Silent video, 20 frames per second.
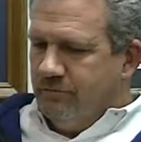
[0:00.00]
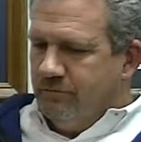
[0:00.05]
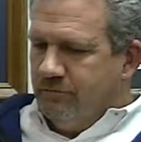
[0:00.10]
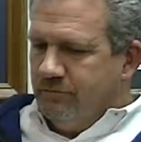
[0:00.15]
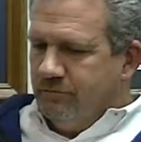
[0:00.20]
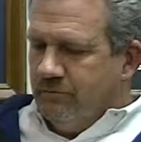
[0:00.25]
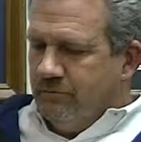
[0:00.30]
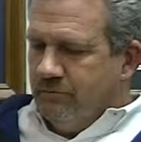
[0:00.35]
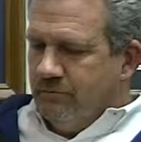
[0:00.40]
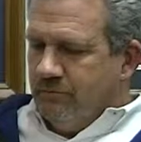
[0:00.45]

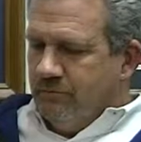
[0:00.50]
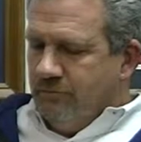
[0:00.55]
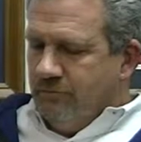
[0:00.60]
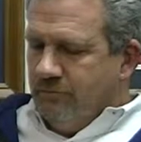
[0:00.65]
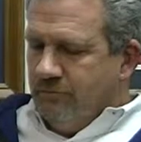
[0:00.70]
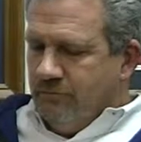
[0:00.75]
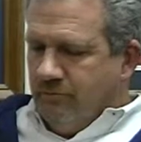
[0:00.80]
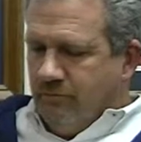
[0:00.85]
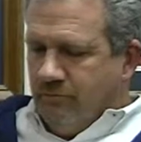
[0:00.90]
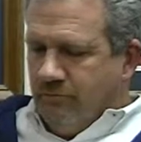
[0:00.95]

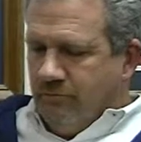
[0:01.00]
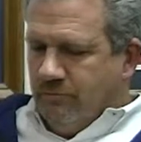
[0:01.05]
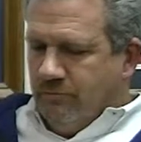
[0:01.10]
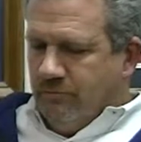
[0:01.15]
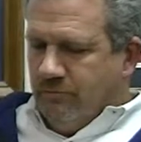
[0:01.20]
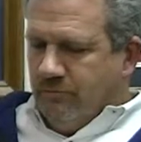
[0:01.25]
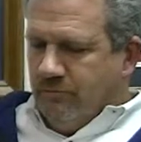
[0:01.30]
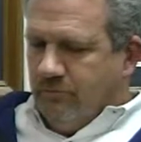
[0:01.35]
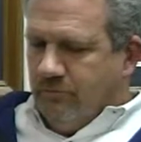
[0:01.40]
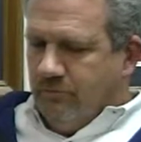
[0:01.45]

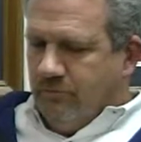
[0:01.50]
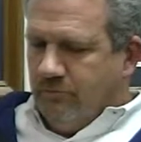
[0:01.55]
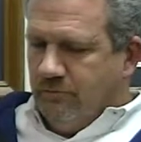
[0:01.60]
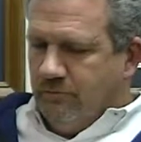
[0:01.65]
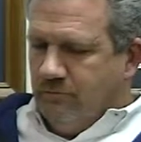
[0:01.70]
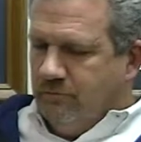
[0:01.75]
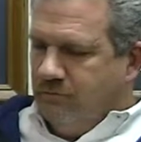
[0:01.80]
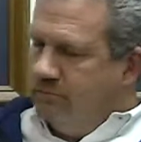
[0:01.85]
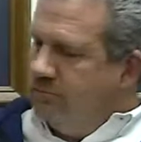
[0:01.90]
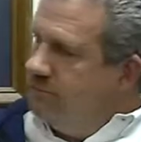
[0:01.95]

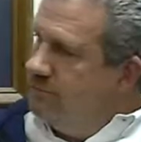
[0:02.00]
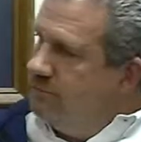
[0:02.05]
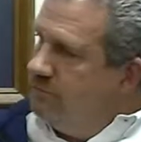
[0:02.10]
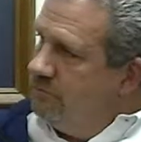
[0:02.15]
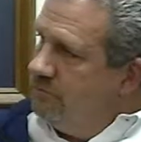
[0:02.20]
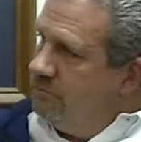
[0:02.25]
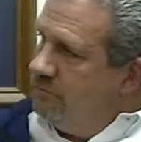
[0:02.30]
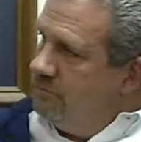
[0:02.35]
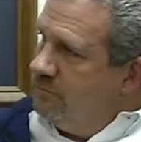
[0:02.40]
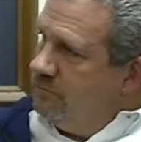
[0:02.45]

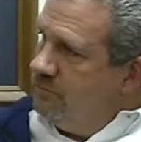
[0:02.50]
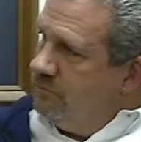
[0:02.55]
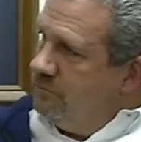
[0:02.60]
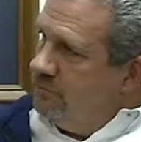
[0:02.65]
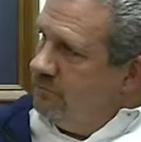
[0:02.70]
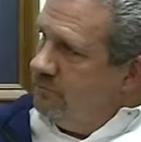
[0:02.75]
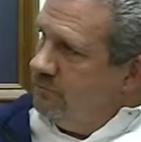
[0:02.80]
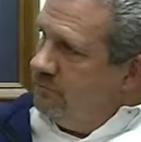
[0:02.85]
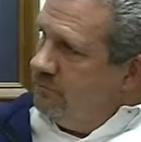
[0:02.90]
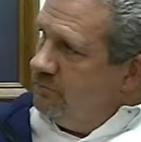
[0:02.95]

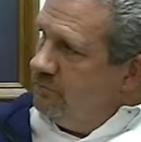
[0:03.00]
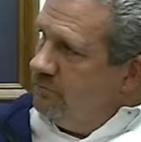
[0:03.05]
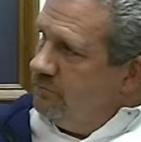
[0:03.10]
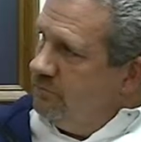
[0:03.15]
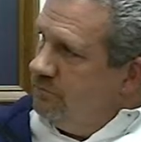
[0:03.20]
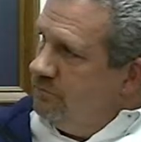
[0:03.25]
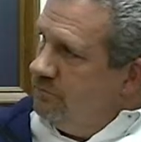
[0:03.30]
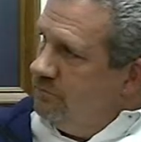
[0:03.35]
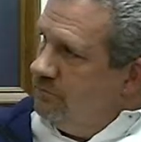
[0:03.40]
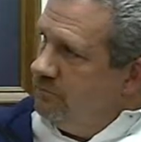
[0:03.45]

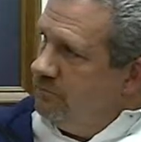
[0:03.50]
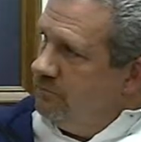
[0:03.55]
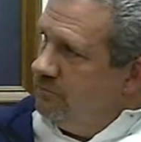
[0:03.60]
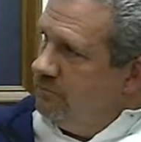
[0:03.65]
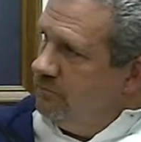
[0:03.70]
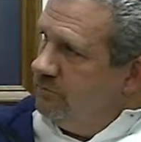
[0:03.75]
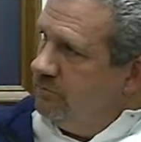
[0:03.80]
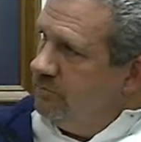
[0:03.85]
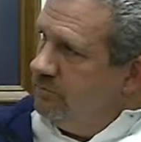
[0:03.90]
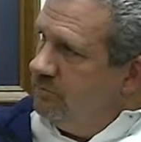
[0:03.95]

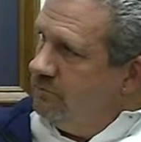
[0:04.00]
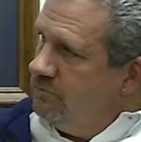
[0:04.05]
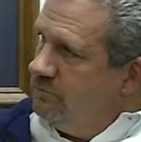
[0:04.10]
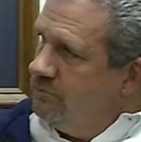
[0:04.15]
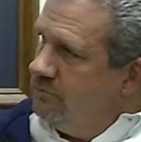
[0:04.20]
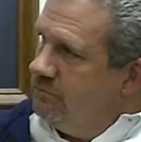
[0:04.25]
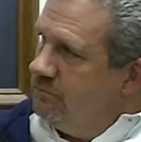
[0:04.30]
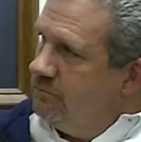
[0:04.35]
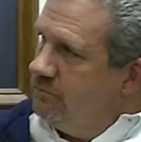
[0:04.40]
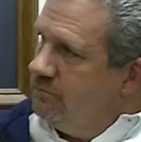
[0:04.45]

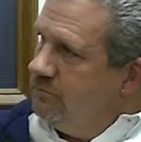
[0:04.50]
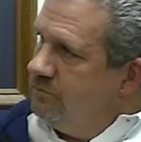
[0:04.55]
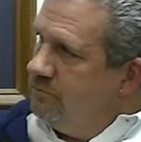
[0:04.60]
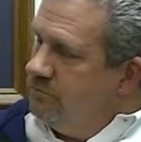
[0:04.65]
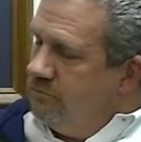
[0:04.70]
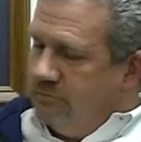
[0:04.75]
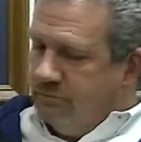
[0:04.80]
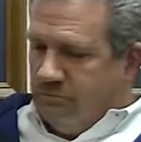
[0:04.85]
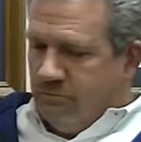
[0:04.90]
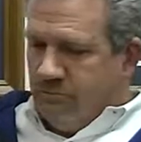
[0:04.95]
The person shown says nothing.